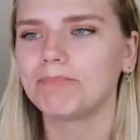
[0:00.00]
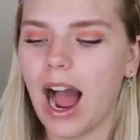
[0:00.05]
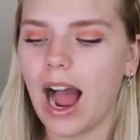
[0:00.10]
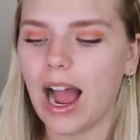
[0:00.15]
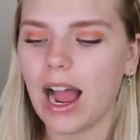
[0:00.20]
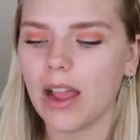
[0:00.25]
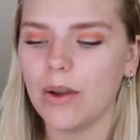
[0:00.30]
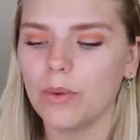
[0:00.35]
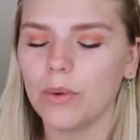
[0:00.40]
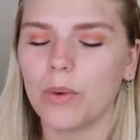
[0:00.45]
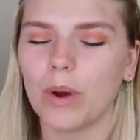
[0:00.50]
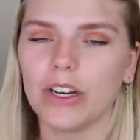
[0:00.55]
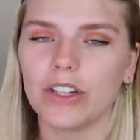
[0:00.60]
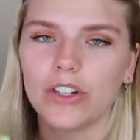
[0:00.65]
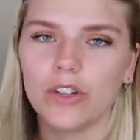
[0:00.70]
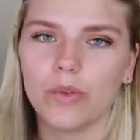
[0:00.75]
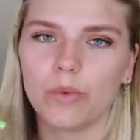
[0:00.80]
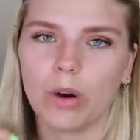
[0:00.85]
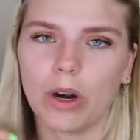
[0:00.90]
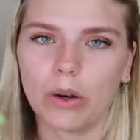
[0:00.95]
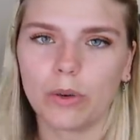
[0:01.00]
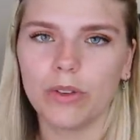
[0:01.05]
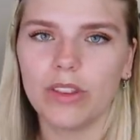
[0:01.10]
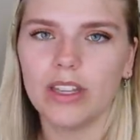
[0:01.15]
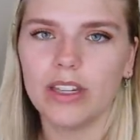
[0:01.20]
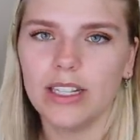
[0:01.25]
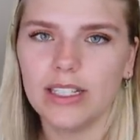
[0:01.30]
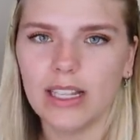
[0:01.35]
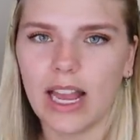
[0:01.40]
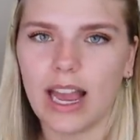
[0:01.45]
I would want to work with
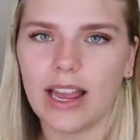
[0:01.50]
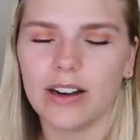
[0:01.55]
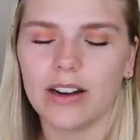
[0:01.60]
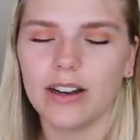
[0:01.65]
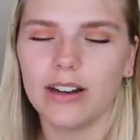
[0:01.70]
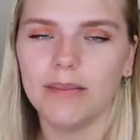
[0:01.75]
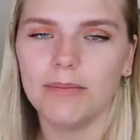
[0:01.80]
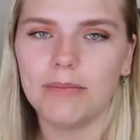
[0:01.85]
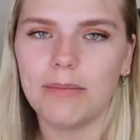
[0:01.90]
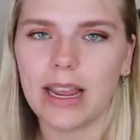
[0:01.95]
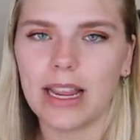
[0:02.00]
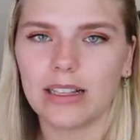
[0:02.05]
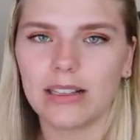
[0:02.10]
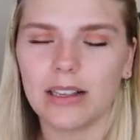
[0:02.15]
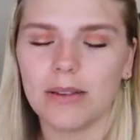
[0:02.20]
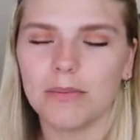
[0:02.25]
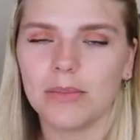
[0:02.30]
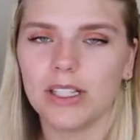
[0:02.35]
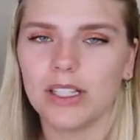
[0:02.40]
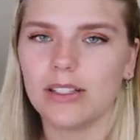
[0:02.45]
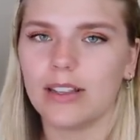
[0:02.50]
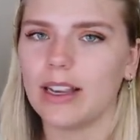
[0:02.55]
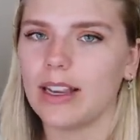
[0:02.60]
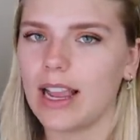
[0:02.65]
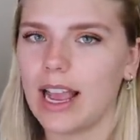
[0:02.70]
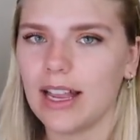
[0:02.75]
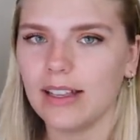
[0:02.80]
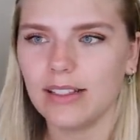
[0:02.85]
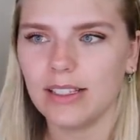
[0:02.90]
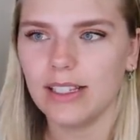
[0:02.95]
a designer, make some sick
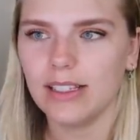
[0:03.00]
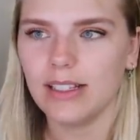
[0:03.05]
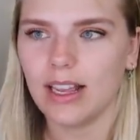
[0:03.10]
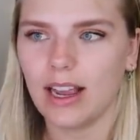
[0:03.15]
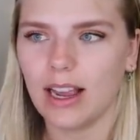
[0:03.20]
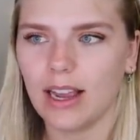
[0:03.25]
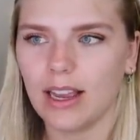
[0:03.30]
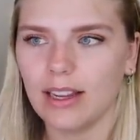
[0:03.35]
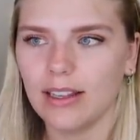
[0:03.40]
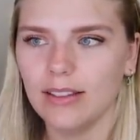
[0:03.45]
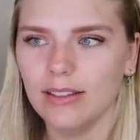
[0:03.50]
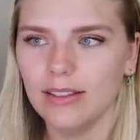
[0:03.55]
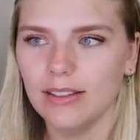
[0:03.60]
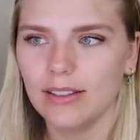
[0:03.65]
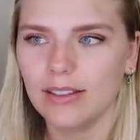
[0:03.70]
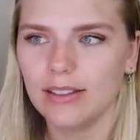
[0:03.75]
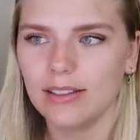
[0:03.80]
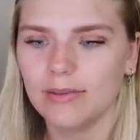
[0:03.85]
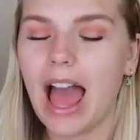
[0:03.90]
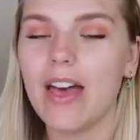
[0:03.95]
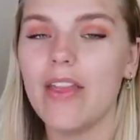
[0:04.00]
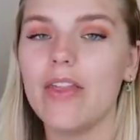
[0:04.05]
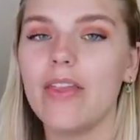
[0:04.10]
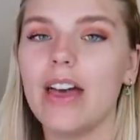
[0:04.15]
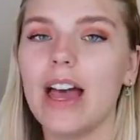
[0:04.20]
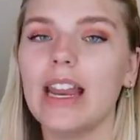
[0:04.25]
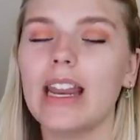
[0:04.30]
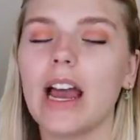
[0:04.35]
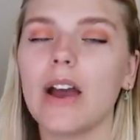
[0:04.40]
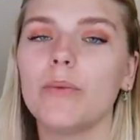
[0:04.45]
ass designs, and
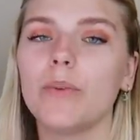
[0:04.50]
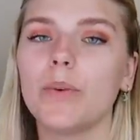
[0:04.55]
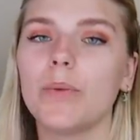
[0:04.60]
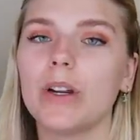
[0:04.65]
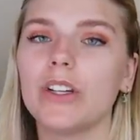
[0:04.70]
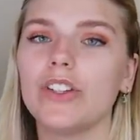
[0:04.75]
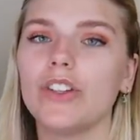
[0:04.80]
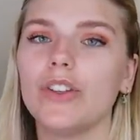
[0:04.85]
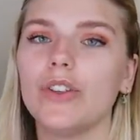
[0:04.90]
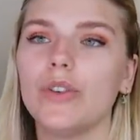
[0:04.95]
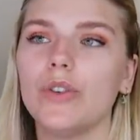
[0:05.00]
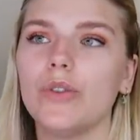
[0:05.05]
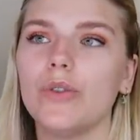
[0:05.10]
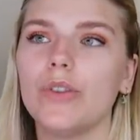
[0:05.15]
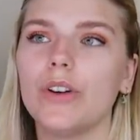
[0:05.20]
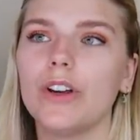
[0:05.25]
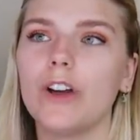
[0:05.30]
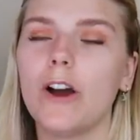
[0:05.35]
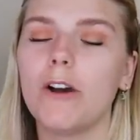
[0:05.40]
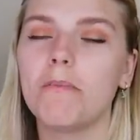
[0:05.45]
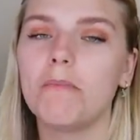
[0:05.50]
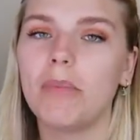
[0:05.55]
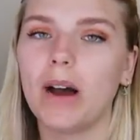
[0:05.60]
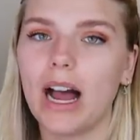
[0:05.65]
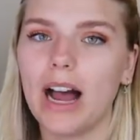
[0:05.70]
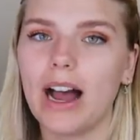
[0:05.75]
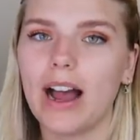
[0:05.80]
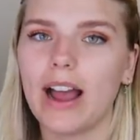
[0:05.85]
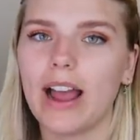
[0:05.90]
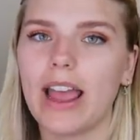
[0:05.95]
then I would want to go
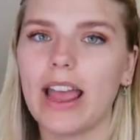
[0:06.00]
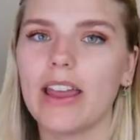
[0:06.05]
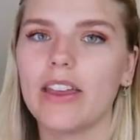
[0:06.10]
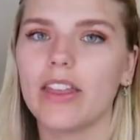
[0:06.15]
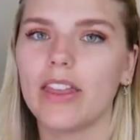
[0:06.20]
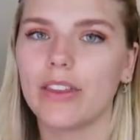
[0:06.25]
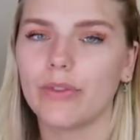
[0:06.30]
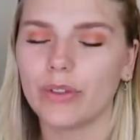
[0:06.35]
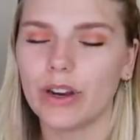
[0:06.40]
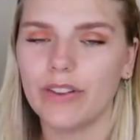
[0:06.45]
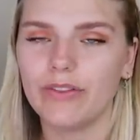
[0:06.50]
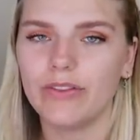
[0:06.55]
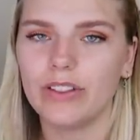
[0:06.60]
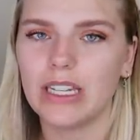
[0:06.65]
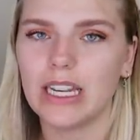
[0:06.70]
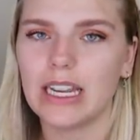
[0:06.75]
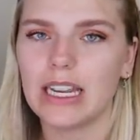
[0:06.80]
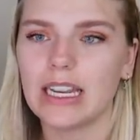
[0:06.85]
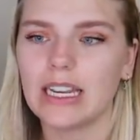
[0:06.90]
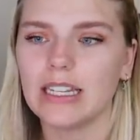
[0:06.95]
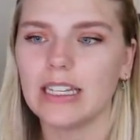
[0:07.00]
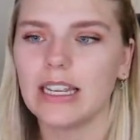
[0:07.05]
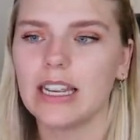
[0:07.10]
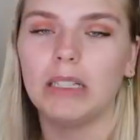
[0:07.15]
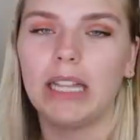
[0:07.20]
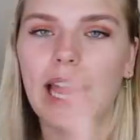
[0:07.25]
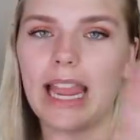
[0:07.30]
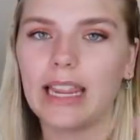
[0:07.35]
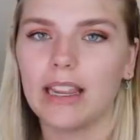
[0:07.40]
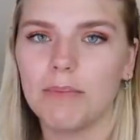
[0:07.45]
buy thrifted
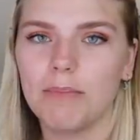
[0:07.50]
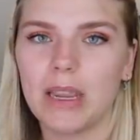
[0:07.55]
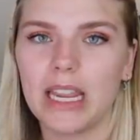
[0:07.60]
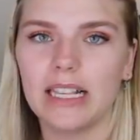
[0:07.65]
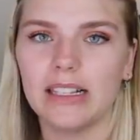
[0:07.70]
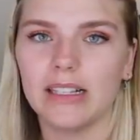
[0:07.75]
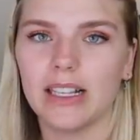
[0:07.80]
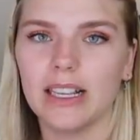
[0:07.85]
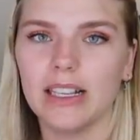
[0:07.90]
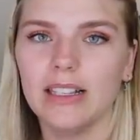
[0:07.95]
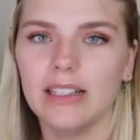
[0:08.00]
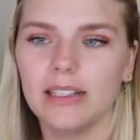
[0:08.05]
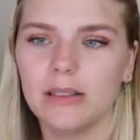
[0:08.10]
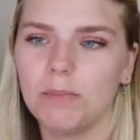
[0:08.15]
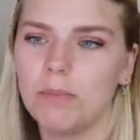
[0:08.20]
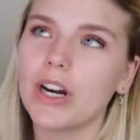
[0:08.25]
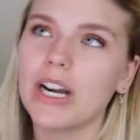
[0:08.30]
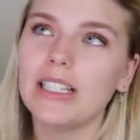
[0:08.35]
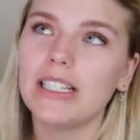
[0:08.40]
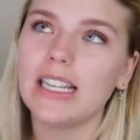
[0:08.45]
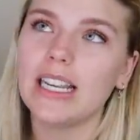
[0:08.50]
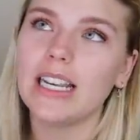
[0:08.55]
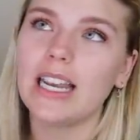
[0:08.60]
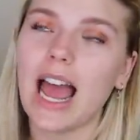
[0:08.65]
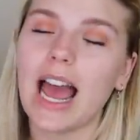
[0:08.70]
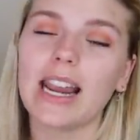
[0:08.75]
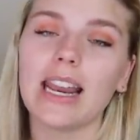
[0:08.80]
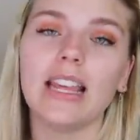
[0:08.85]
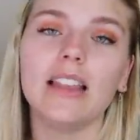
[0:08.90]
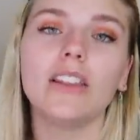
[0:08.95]
blank pieces, printed
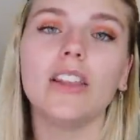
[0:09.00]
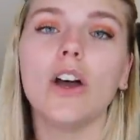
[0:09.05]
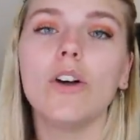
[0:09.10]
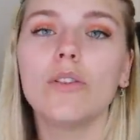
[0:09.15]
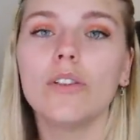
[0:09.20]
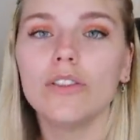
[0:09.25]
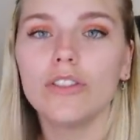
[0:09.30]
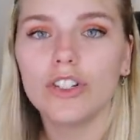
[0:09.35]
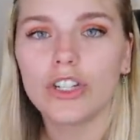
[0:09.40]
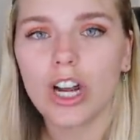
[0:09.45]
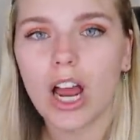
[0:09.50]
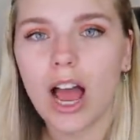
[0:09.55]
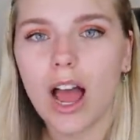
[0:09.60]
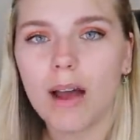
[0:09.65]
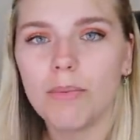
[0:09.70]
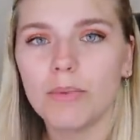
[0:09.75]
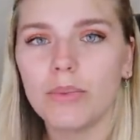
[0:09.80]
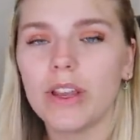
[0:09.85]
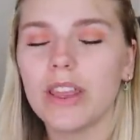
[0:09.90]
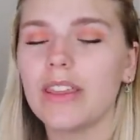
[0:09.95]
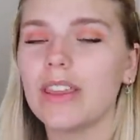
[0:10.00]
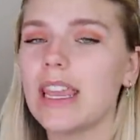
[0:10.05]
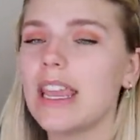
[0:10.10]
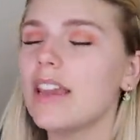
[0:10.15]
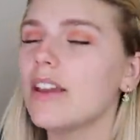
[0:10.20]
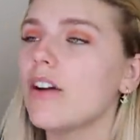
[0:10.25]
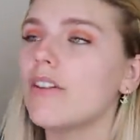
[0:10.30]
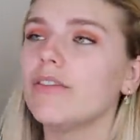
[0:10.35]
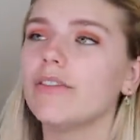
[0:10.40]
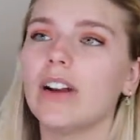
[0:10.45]
at a local shop with
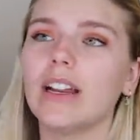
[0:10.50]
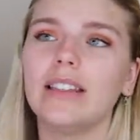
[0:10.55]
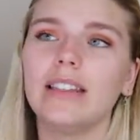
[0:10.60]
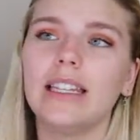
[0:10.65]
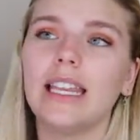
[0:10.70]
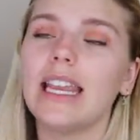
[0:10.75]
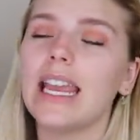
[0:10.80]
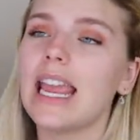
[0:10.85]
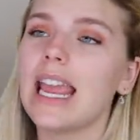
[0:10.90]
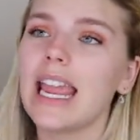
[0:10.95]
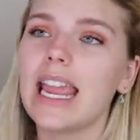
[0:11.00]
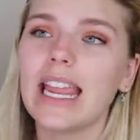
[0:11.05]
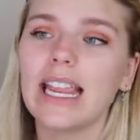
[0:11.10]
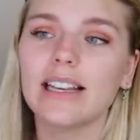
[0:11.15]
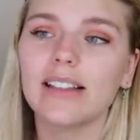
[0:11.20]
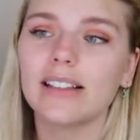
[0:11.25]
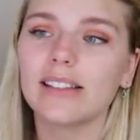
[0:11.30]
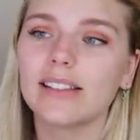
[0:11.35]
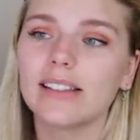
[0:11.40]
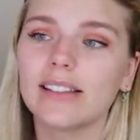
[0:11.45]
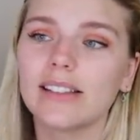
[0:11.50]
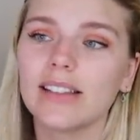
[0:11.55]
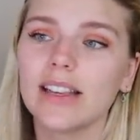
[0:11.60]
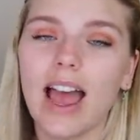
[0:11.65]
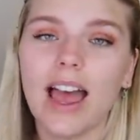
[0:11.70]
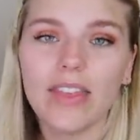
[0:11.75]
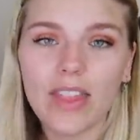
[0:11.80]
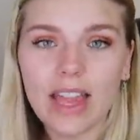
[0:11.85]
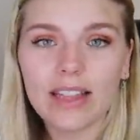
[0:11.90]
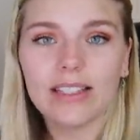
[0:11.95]
eco-friendly inks,
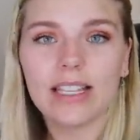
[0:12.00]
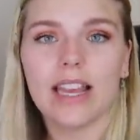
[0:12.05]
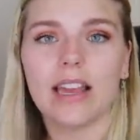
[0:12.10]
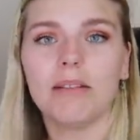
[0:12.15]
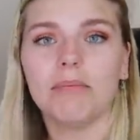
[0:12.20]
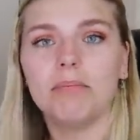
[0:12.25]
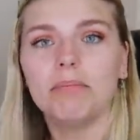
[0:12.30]
and that's it.